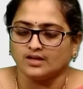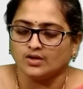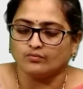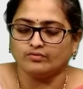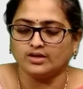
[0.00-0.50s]

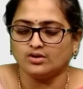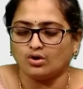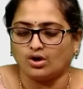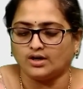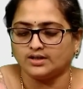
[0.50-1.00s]
We
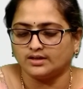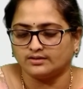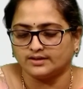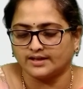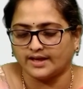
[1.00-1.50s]
got
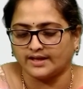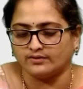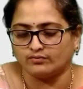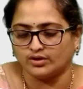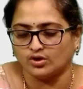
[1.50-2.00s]
the
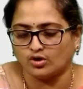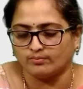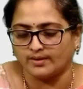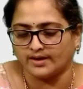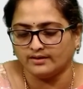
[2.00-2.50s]
gain V0
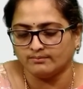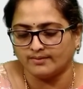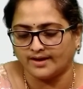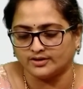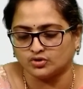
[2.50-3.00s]
by
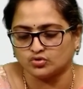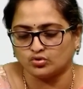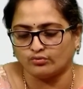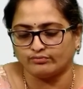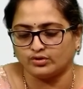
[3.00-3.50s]
magnitude
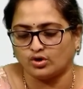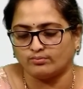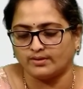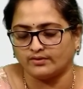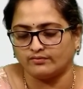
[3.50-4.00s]
of V0
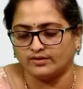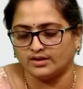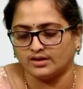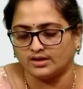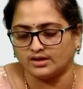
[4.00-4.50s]
by
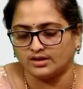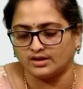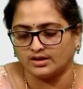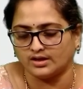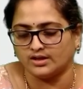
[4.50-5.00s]
V
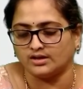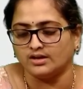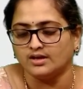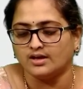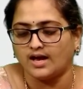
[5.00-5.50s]
in
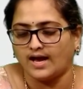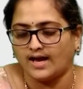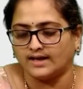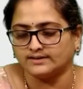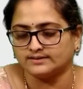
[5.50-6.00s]

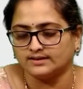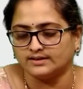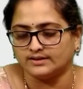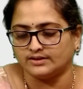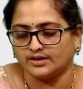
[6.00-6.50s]
as
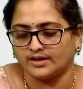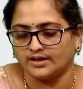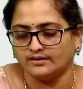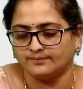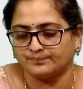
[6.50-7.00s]

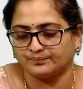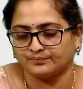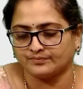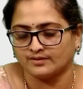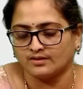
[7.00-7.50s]
A
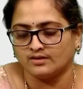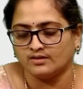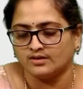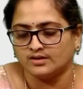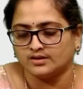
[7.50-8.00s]

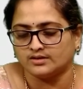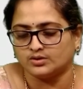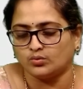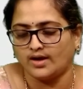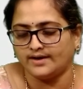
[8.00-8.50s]

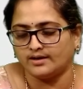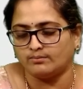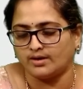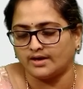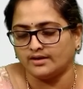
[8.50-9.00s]
divided
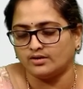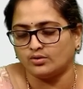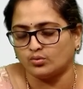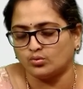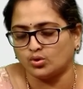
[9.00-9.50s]
by
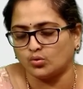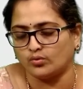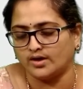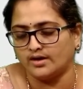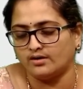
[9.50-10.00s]
root
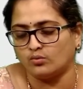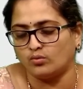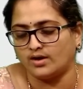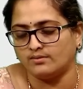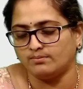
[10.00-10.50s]
over
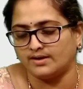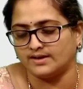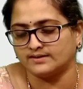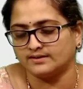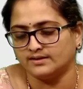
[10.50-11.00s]
1
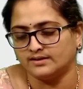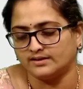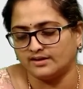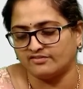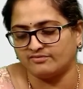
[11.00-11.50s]
plus
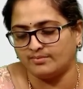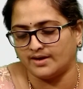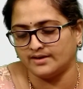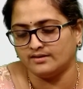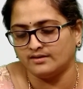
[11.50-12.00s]
F
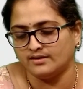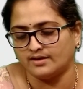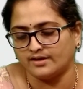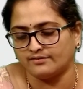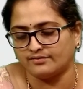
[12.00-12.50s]
by
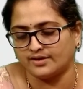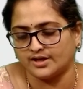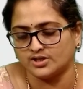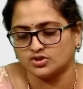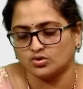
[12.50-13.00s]

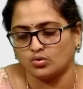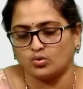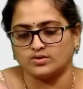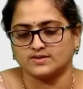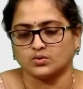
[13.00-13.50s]
FH
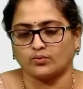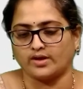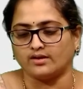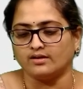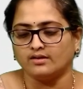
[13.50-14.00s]
whole square.
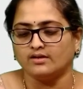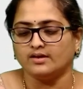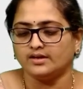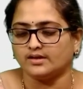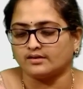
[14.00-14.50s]

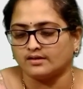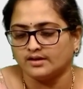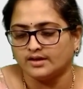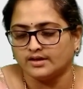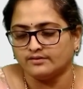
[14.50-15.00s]
Here,
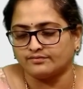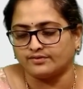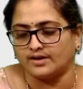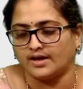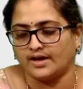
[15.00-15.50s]
if
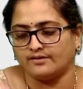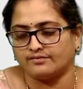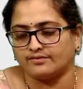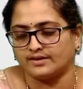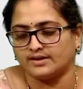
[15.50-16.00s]

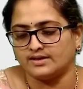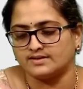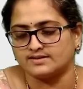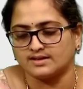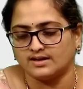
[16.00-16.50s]
F
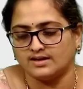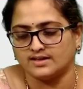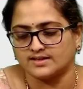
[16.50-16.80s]
is less